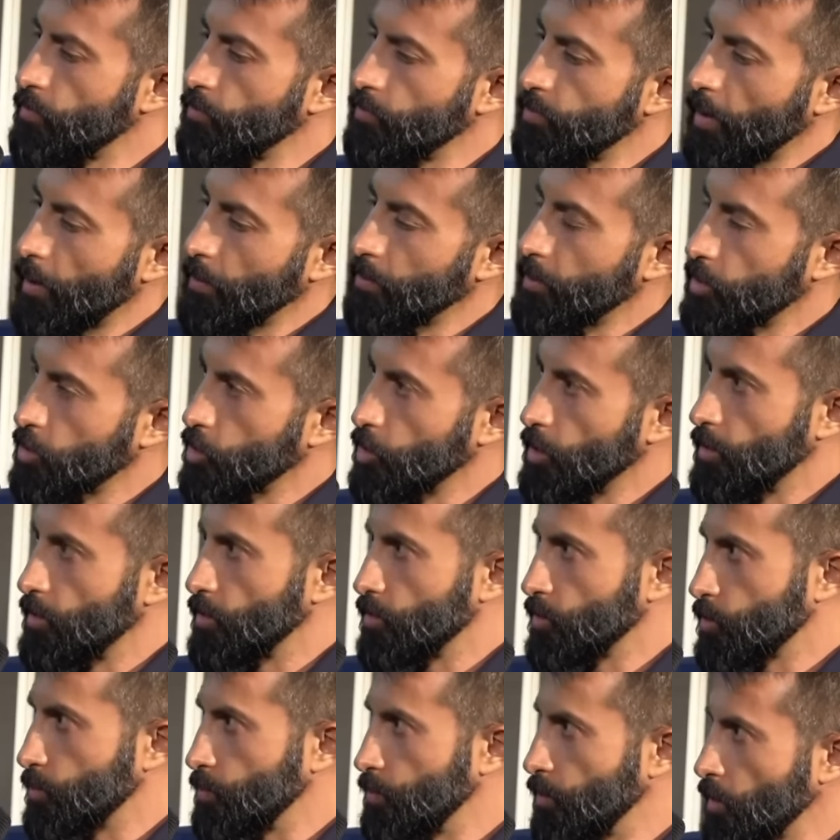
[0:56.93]
of publishing
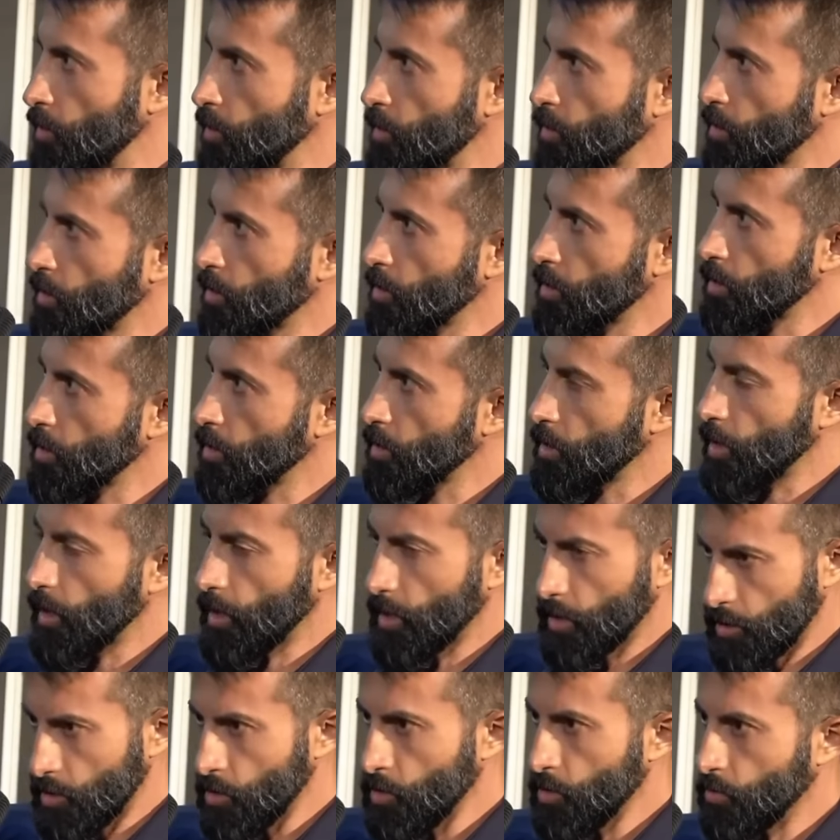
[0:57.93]
this book,
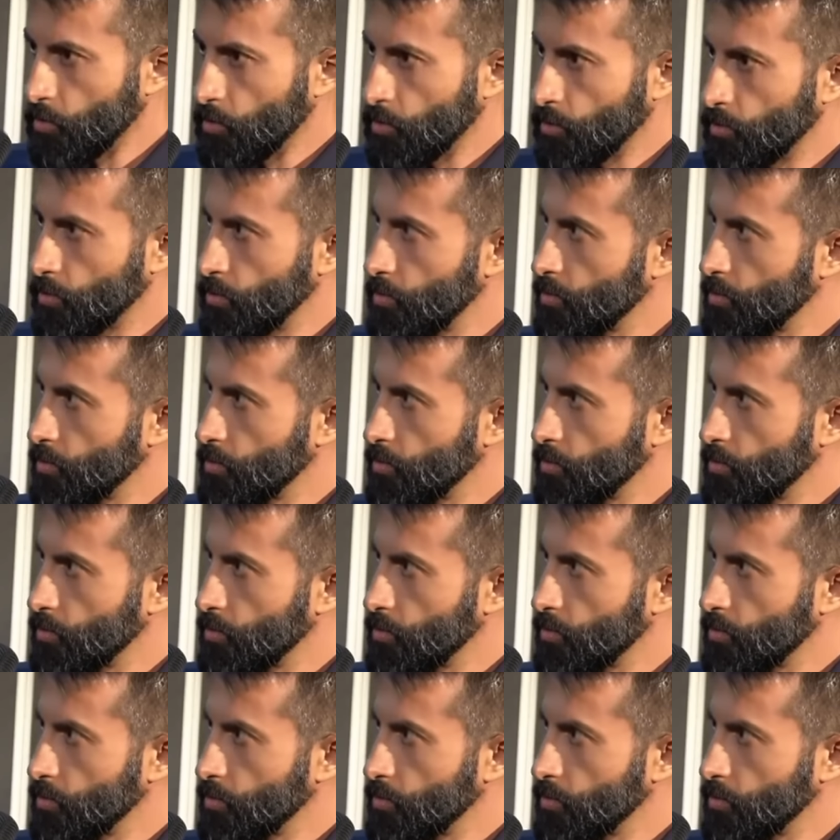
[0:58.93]
I knew